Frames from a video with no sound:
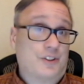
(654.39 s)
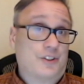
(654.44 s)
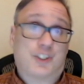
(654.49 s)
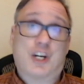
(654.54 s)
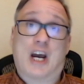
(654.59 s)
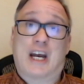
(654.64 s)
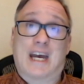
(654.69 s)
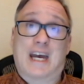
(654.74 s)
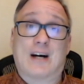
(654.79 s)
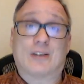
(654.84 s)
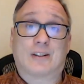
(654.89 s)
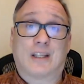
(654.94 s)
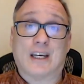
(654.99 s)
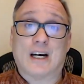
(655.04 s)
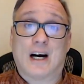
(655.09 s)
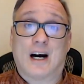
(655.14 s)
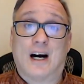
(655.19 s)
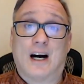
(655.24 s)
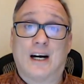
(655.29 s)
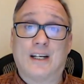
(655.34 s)
Check out the
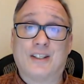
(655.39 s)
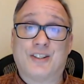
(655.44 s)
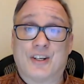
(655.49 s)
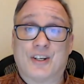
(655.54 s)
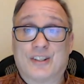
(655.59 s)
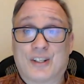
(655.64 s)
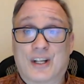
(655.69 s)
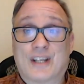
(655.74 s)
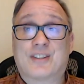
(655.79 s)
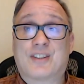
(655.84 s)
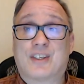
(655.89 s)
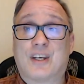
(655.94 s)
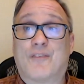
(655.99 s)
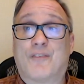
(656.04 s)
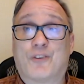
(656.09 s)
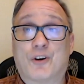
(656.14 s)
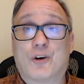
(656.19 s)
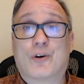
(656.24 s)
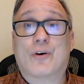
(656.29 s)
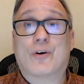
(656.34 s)
odds and let's see
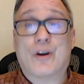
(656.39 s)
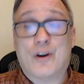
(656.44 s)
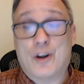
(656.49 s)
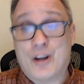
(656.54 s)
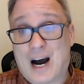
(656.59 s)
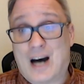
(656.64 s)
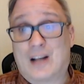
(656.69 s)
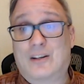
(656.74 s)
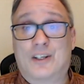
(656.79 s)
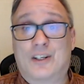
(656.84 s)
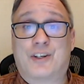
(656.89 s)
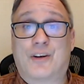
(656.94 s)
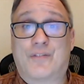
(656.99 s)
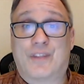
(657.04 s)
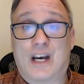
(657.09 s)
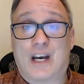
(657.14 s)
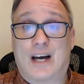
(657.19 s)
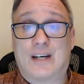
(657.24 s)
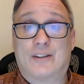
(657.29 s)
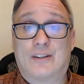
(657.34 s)
if your knowledge of
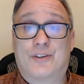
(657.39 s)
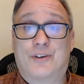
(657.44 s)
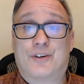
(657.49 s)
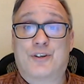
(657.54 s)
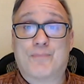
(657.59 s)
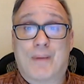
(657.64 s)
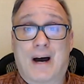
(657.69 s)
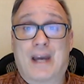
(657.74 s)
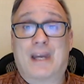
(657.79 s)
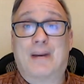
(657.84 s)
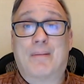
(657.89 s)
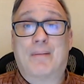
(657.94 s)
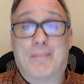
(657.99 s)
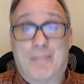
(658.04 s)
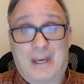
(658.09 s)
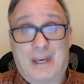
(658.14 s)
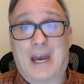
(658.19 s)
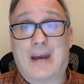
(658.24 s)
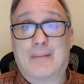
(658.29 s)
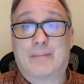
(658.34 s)
the Islanders might
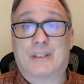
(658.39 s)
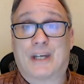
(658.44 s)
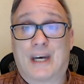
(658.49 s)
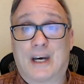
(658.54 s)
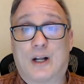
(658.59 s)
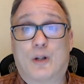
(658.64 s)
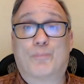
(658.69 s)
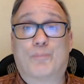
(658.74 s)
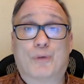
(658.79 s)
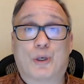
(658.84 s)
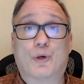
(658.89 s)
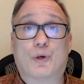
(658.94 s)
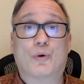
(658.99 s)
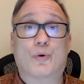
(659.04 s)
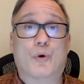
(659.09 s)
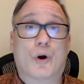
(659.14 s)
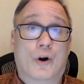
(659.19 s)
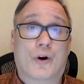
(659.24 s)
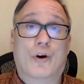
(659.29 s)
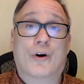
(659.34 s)
be able to help
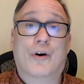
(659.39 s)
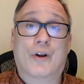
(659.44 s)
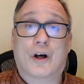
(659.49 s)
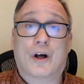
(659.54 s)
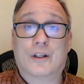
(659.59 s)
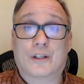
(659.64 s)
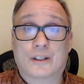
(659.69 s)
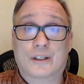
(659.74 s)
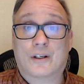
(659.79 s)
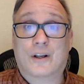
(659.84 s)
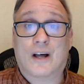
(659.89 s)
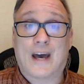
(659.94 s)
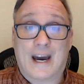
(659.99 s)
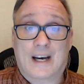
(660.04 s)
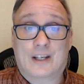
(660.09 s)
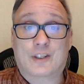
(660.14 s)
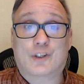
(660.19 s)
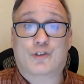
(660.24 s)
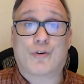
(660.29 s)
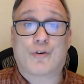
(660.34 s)
you earn a little
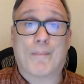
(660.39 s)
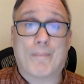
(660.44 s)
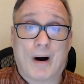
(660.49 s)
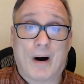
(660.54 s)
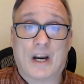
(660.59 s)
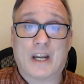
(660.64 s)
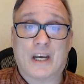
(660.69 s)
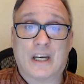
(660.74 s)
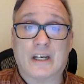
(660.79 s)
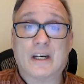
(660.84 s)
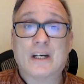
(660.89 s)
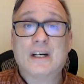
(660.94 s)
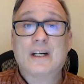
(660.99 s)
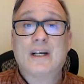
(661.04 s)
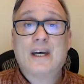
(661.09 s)
extra money.